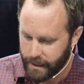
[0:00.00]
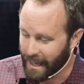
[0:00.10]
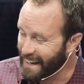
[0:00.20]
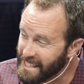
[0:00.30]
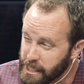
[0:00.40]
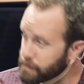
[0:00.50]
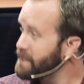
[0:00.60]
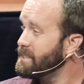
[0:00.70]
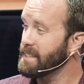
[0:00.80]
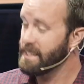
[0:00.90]
Not
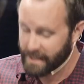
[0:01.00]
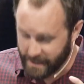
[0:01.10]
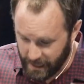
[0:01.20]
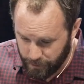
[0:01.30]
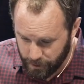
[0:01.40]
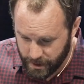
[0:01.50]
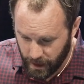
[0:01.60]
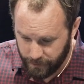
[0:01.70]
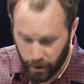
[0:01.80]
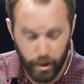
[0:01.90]
explicitly the sinful
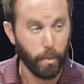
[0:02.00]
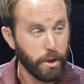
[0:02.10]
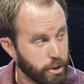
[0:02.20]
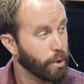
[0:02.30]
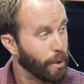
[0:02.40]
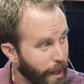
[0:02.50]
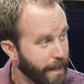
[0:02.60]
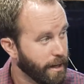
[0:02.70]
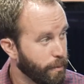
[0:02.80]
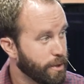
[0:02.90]
stuff, although we should,
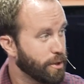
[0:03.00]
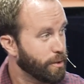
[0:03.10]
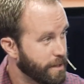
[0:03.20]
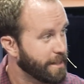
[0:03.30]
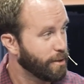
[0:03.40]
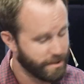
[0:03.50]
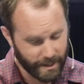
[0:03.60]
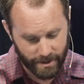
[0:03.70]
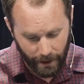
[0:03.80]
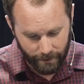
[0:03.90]
lay, we should take those
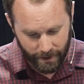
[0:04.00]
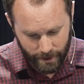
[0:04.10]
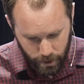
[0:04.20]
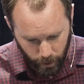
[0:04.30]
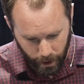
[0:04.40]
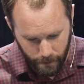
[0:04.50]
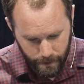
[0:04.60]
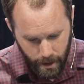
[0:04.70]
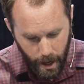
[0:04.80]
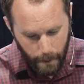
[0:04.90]
things off of us as
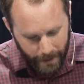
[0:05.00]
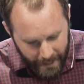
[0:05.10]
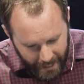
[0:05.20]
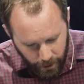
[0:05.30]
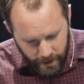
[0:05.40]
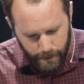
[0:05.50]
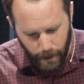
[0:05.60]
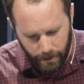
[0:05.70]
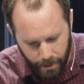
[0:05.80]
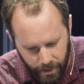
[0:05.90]
well. But here it's
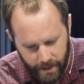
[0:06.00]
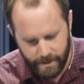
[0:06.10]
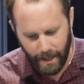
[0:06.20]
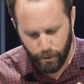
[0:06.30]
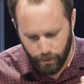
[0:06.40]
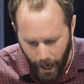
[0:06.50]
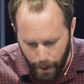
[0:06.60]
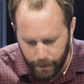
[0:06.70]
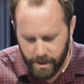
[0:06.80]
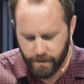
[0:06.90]
about the things that
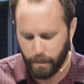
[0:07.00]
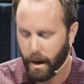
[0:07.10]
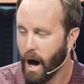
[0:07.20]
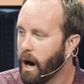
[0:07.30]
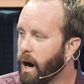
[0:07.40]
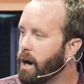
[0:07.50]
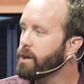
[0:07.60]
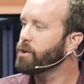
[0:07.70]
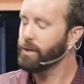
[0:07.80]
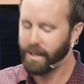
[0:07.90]
rob us from
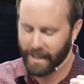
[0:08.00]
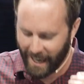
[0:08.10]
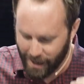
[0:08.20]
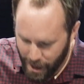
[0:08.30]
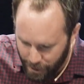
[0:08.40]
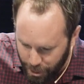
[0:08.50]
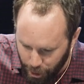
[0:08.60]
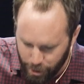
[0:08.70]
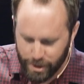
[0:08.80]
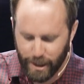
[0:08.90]
hungering and
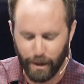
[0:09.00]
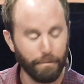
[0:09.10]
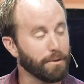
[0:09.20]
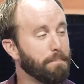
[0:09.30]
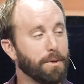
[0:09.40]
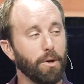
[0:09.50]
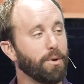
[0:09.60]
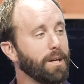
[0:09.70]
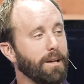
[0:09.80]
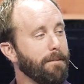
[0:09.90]
thirsting for the
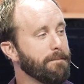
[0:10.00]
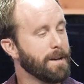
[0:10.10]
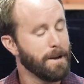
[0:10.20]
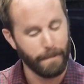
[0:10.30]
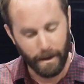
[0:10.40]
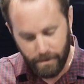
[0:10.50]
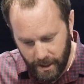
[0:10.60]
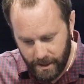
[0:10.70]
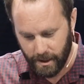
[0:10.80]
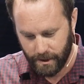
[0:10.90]
beauty of
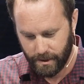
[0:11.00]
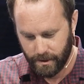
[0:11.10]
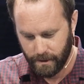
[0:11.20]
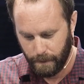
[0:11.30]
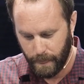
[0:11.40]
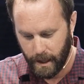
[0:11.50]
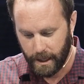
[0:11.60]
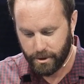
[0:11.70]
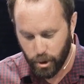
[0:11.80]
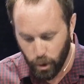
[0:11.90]
Jesus. It's